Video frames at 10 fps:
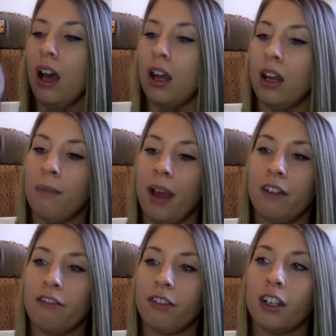I
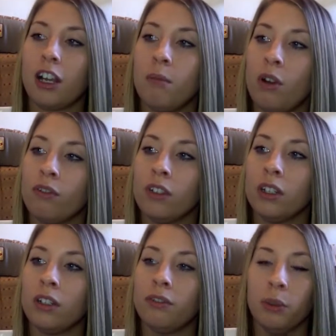had a friend come
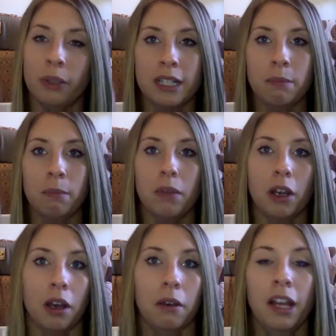over a few weeks
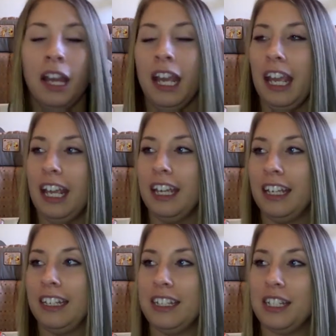ago,
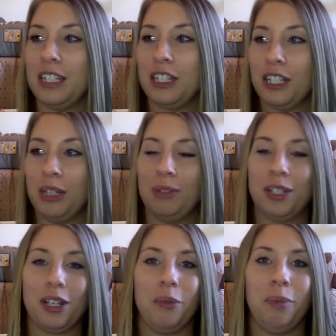and she
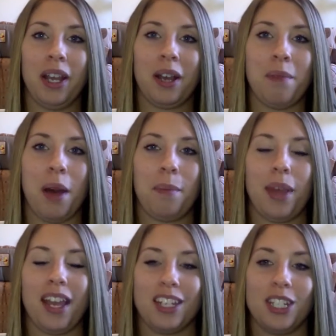went to go pick him
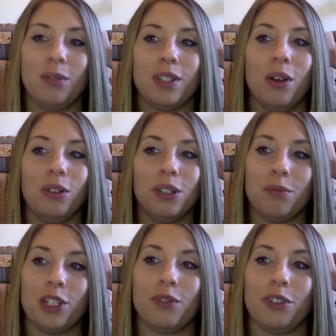up, and she was holding
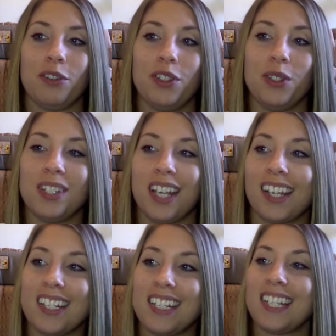him just for a few
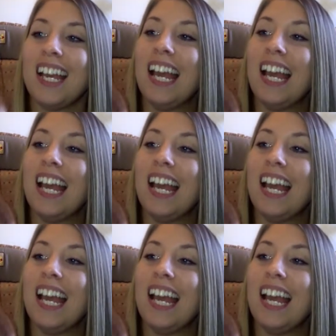seconds,